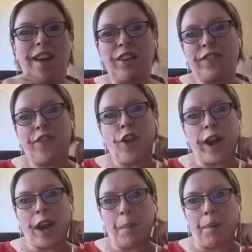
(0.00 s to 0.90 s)
it's
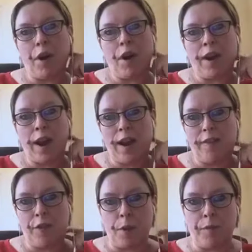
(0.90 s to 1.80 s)
Veronica Pullen
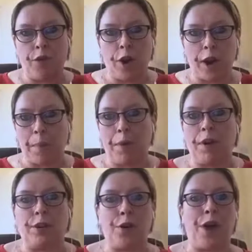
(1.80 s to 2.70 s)
here from
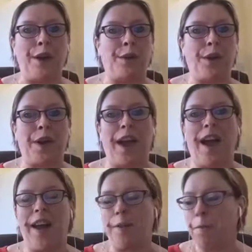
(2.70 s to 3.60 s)

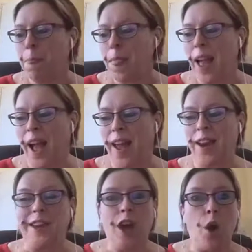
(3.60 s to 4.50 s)
veronicapullen.co.uk,
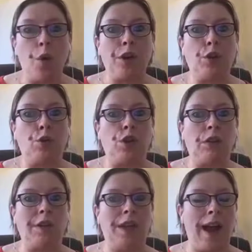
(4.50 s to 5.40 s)
and I want to talk to
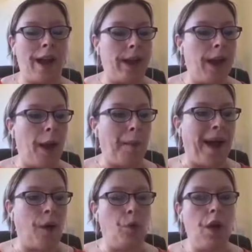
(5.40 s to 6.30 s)
you today
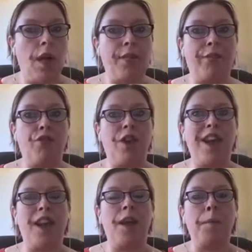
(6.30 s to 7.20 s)
about
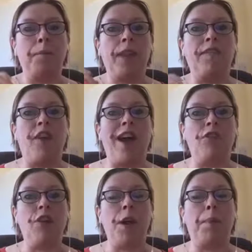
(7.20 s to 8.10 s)
3
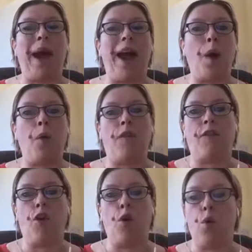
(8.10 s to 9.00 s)
very
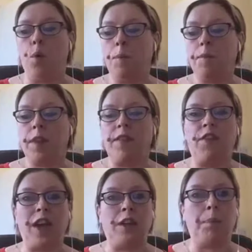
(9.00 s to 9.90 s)
powerful
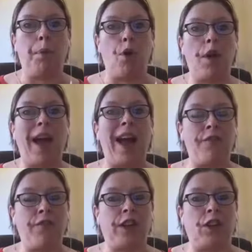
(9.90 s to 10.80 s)
Facebook
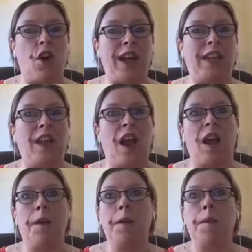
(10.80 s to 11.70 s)
advertising